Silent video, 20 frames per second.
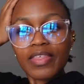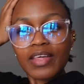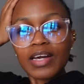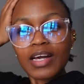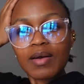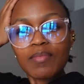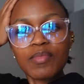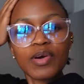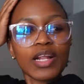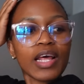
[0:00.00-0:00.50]
think
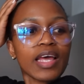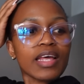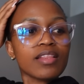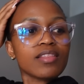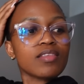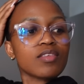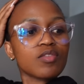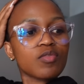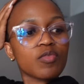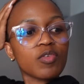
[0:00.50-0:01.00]
I'm gonna
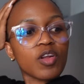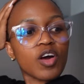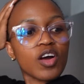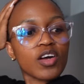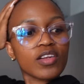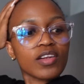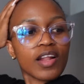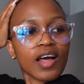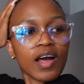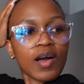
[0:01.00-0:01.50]
end this
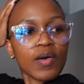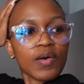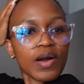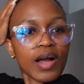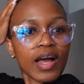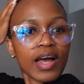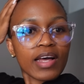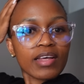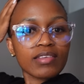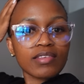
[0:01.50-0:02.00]
vlog now,
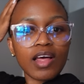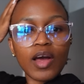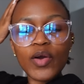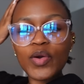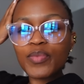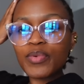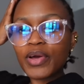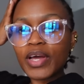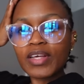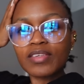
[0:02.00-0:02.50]
guys. I
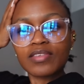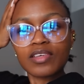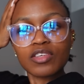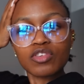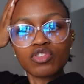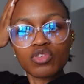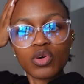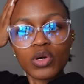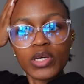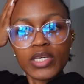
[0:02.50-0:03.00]
hope you guys
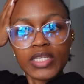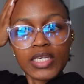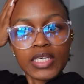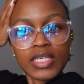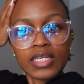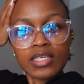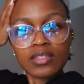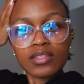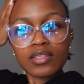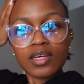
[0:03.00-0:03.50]
enjoyed
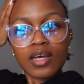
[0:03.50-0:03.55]
it.